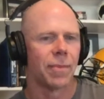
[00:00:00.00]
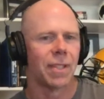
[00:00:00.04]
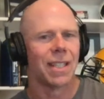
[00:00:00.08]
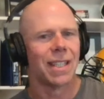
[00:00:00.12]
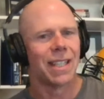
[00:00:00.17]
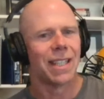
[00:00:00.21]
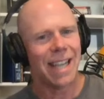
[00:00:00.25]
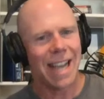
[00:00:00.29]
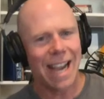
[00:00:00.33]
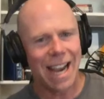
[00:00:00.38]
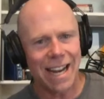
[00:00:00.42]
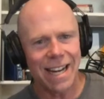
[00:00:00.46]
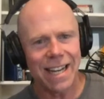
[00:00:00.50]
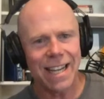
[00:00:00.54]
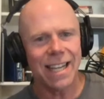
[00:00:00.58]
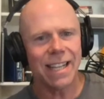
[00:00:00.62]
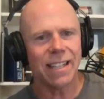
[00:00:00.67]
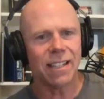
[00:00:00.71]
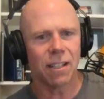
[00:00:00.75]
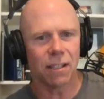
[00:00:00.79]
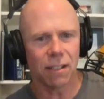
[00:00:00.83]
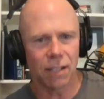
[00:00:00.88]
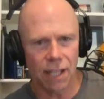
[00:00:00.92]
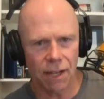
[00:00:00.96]
can he
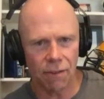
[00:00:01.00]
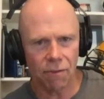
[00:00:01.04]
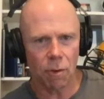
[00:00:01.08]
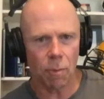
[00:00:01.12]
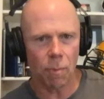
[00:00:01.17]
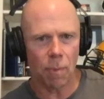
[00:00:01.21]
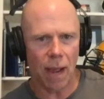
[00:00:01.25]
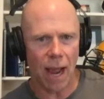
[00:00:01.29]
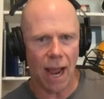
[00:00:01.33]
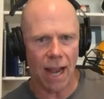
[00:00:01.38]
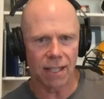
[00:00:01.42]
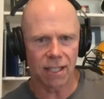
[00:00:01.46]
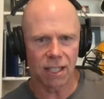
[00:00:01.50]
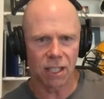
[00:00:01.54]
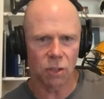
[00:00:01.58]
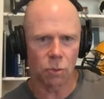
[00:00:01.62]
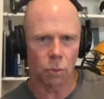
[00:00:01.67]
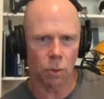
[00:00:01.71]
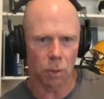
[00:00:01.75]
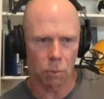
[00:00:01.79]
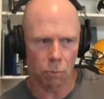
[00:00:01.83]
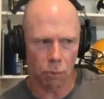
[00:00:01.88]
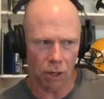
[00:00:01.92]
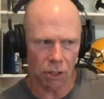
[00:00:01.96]
deliver passes
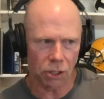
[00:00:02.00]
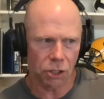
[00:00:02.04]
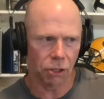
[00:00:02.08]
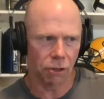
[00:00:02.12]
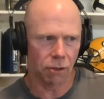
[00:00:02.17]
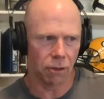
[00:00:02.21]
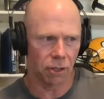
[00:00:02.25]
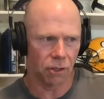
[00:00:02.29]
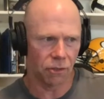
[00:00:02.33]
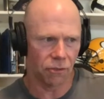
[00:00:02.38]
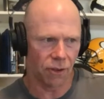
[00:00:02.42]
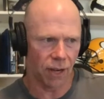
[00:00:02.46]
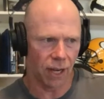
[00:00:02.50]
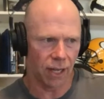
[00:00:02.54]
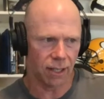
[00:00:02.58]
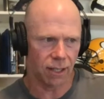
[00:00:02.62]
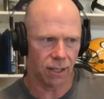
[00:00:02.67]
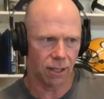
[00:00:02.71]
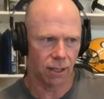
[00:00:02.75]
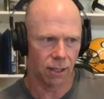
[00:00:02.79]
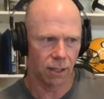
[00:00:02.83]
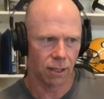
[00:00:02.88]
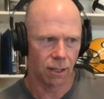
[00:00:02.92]
with pressure in his face?